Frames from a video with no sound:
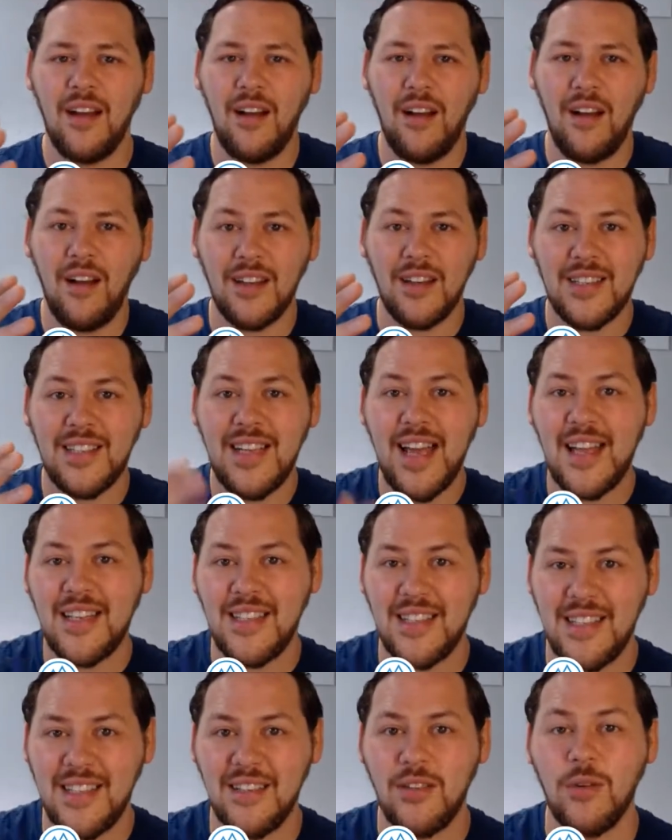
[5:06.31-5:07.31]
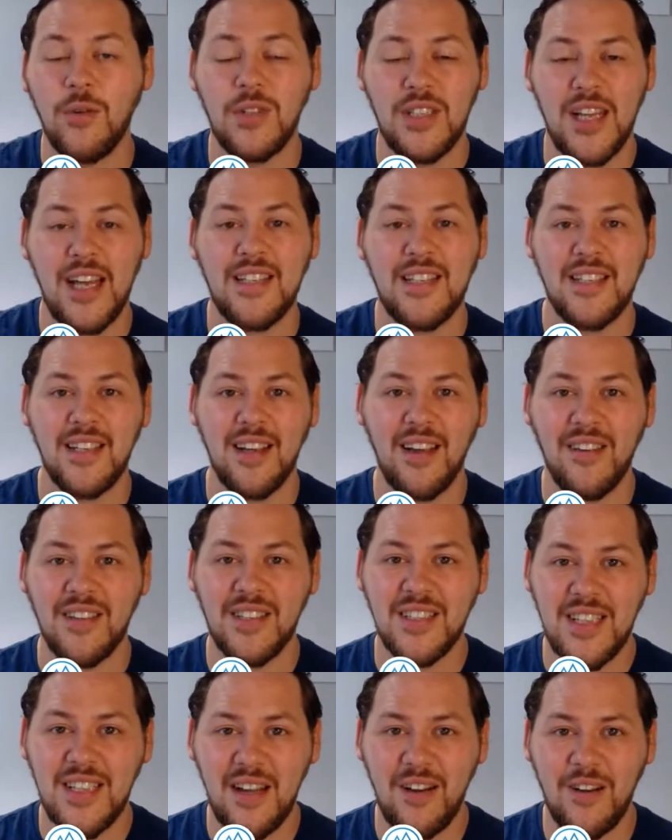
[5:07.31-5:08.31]
are tested or testing
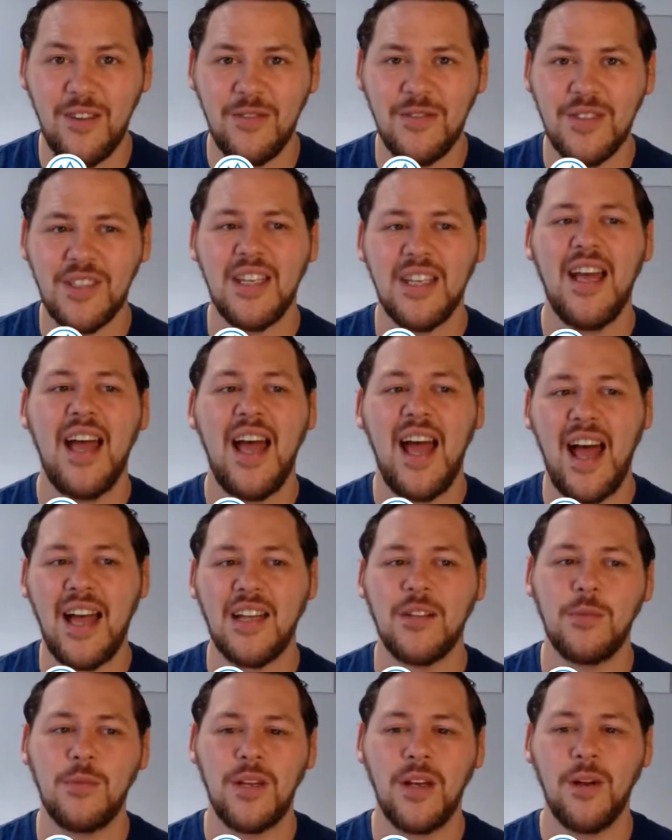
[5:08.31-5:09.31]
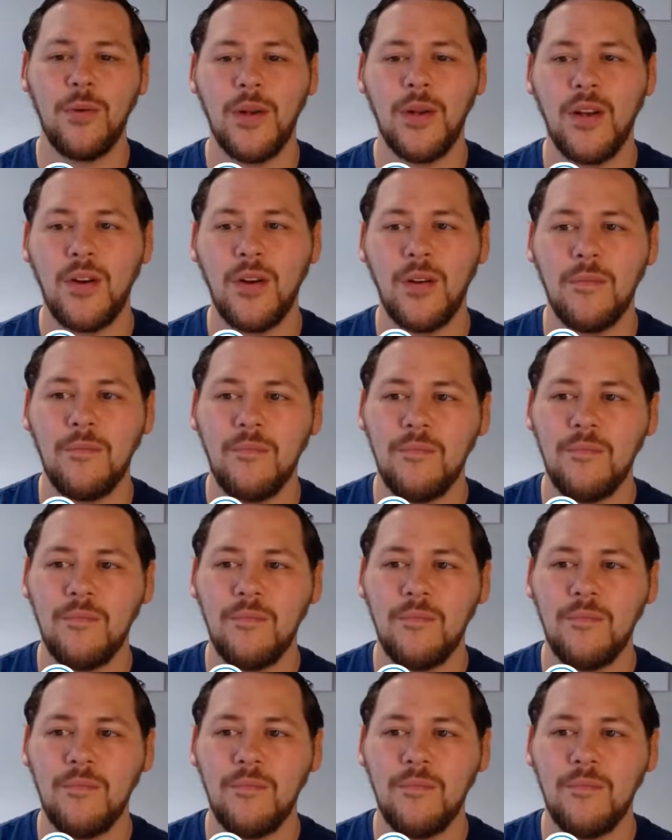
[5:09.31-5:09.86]
ourselves as we go along.